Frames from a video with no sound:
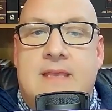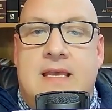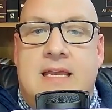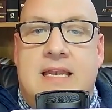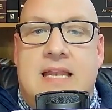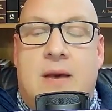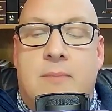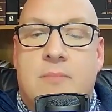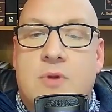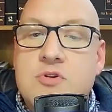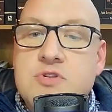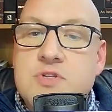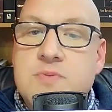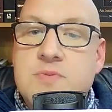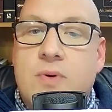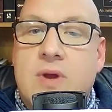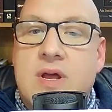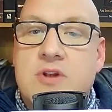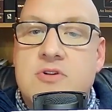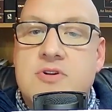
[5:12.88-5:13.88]
Now, most
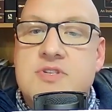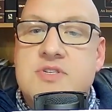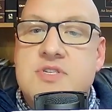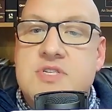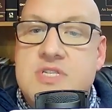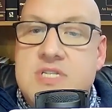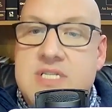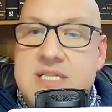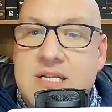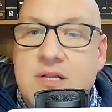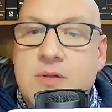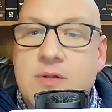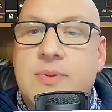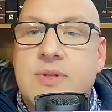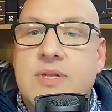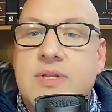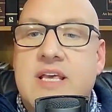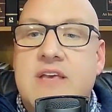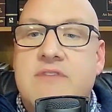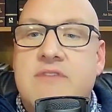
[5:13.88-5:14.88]
preterists still
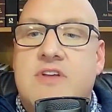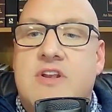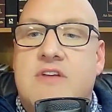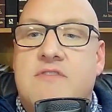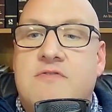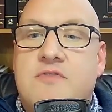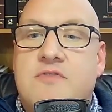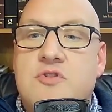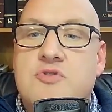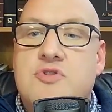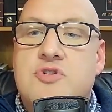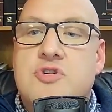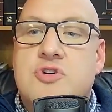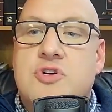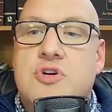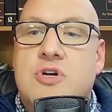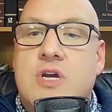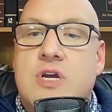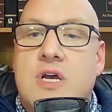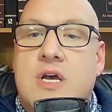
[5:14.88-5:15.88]
believe in a
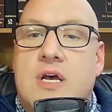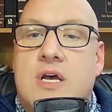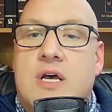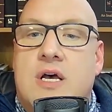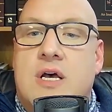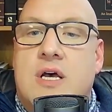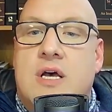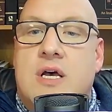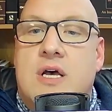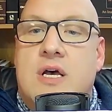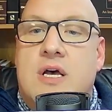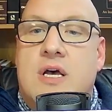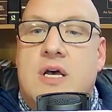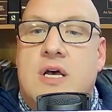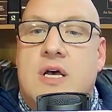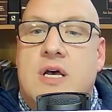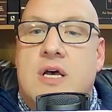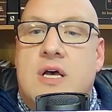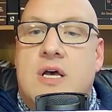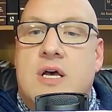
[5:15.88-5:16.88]
future uh,
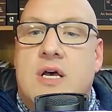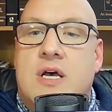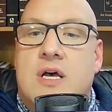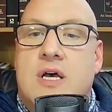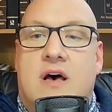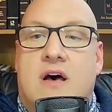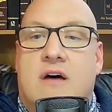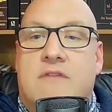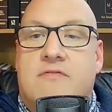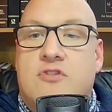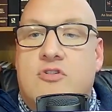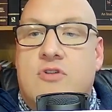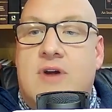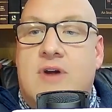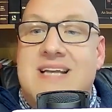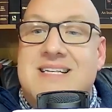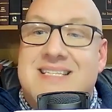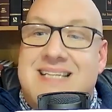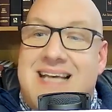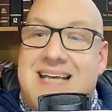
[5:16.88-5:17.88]
coming of Christ.